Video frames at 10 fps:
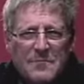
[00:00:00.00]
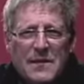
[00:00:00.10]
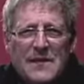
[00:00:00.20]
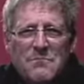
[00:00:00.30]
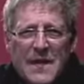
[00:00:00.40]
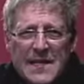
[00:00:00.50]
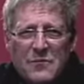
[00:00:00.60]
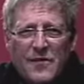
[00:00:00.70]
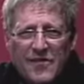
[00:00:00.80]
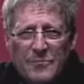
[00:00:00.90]
but in many
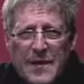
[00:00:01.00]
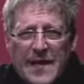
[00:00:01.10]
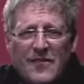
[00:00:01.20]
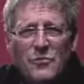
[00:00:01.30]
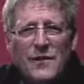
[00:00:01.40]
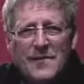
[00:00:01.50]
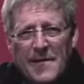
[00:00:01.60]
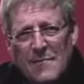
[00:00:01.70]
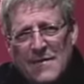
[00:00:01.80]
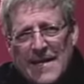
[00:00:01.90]
respects we
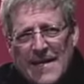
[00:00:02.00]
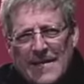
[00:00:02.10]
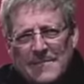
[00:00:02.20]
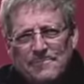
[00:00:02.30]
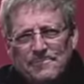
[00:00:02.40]
dominated.